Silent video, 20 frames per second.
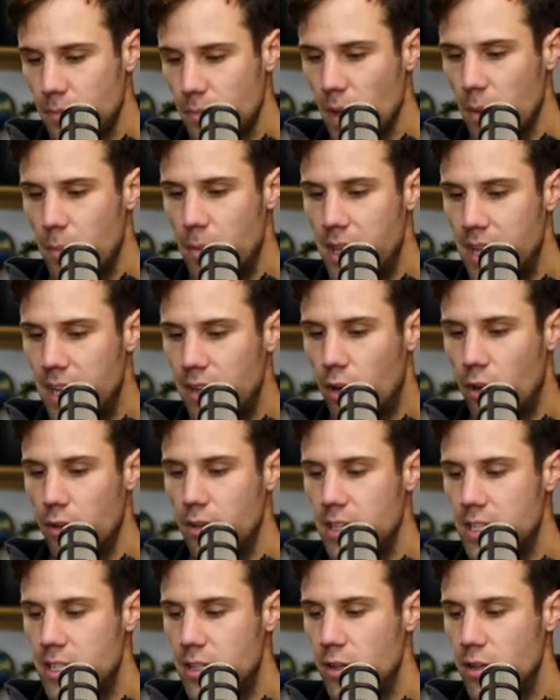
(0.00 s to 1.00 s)
But then on
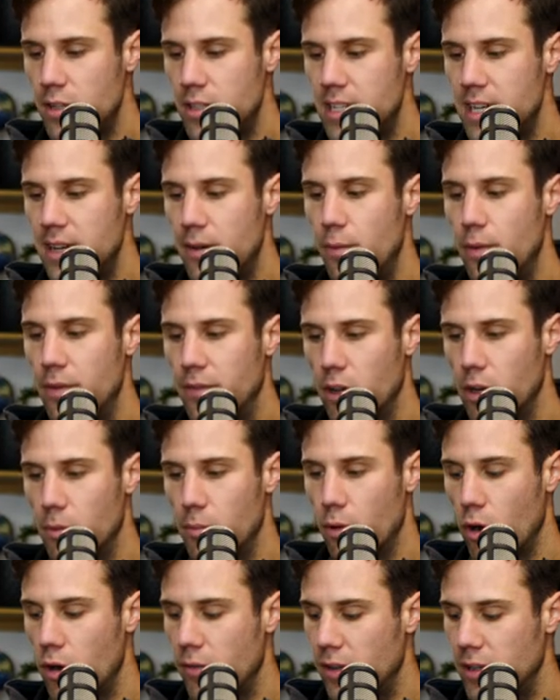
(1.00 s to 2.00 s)
this 3rd set, we've got a
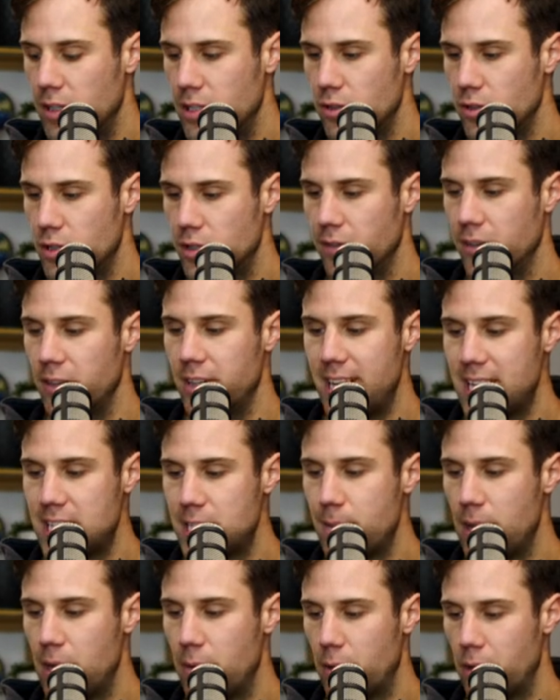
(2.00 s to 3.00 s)
profiling score, so we've got an
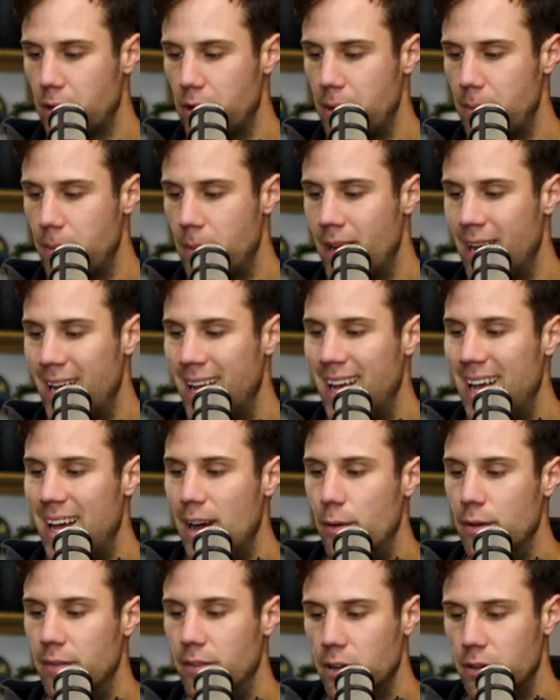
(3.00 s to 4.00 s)
estimated 1RM,
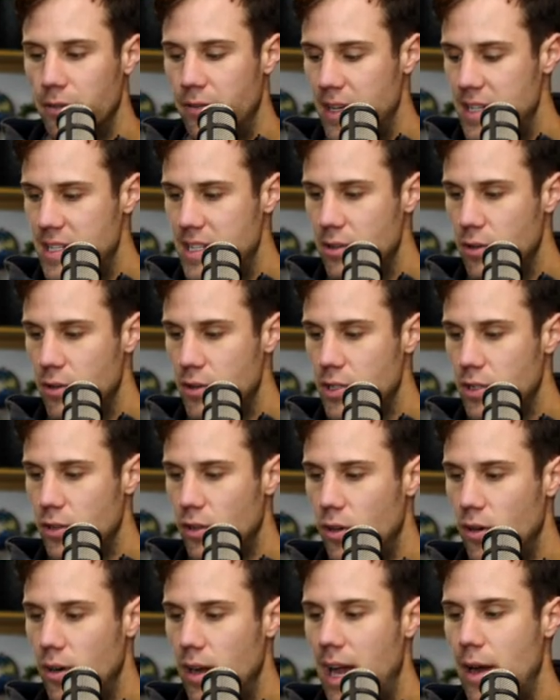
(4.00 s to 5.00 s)
we've got a V0
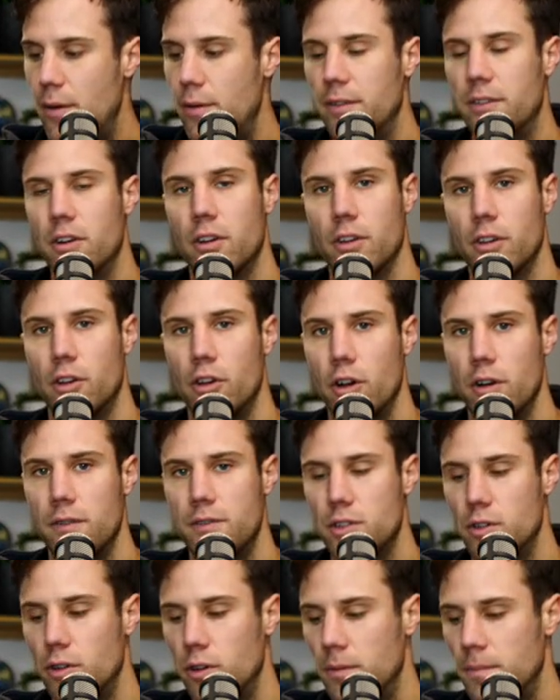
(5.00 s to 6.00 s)
score, and we've got a curve
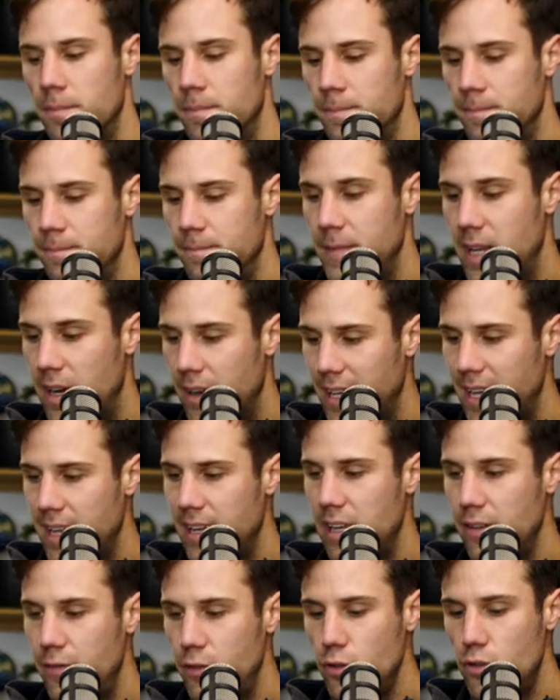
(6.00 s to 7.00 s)
score. Now again,
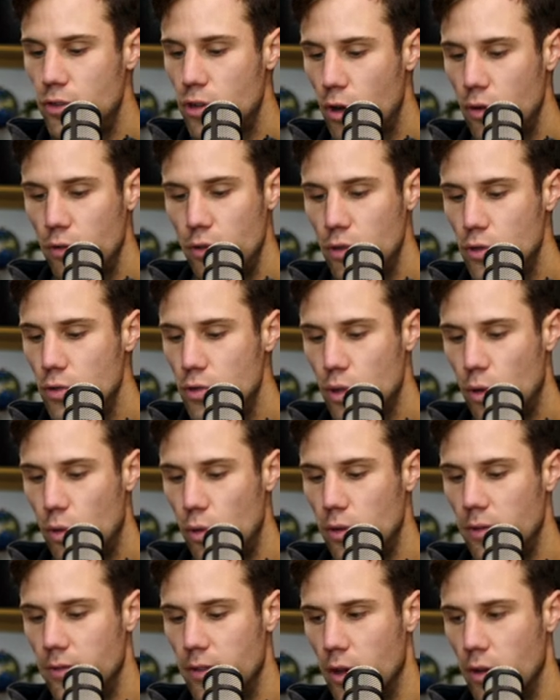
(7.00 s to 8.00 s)
if you don't use
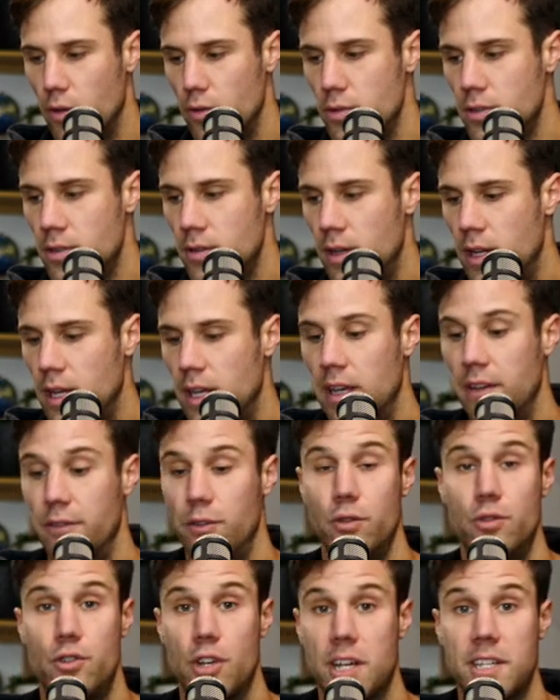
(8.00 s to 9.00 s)
all of those, if
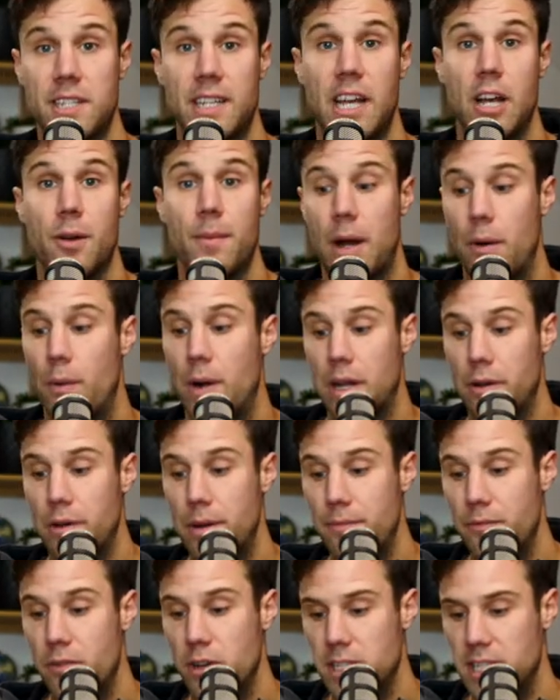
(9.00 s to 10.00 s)
you just care about
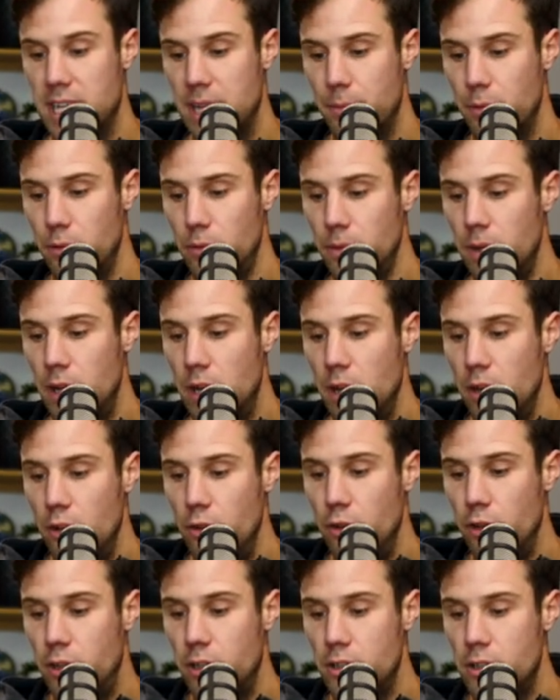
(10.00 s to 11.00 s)
1RM, for example,
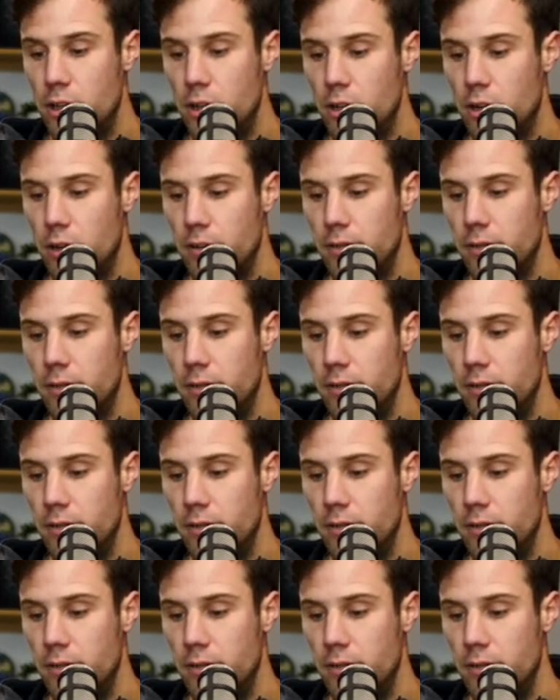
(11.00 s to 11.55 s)
you can turn off